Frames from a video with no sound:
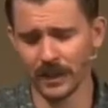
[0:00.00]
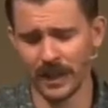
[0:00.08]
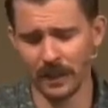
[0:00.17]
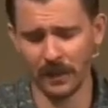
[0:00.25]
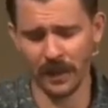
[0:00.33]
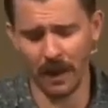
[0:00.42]
and
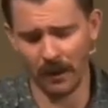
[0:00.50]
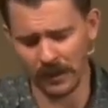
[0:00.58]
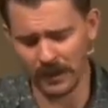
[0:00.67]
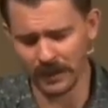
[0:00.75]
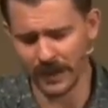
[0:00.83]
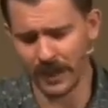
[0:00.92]
deepen our
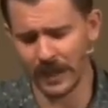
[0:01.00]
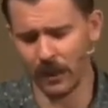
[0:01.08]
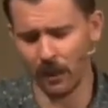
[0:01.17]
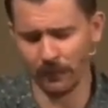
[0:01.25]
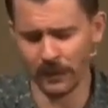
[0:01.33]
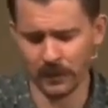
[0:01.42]

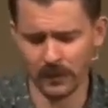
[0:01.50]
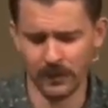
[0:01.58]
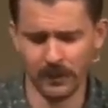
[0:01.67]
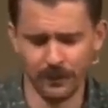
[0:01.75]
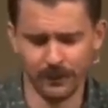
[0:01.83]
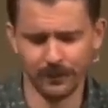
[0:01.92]
understanding of it.
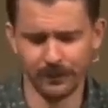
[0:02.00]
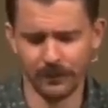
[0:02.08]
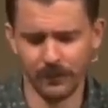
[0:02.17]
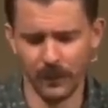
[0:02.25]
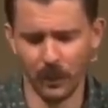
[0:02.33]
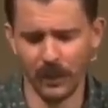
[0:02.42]

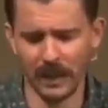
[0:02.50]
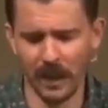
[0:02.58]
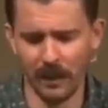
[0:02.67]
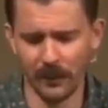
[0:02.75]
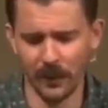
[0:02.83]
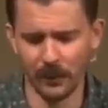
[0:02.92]
We
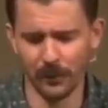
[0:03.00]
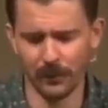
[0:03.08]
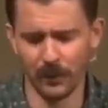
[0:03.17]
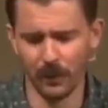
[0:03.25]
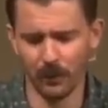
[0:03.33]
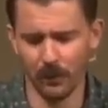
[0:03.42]
love you.
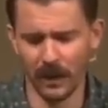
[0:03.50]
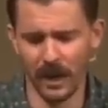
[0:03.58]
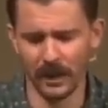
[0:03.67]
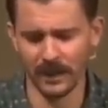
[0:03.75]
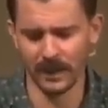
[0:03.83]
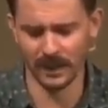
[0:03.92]
We
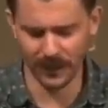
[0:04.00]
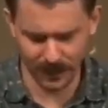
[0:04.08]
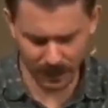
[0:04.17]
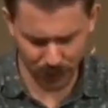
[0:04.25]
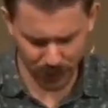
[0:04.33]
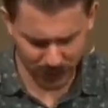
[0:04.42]
ask these
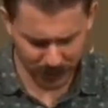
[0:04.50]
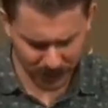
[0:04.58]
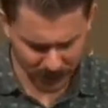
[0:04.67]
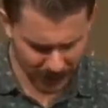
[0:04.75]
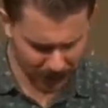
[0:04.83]
things in Jesus'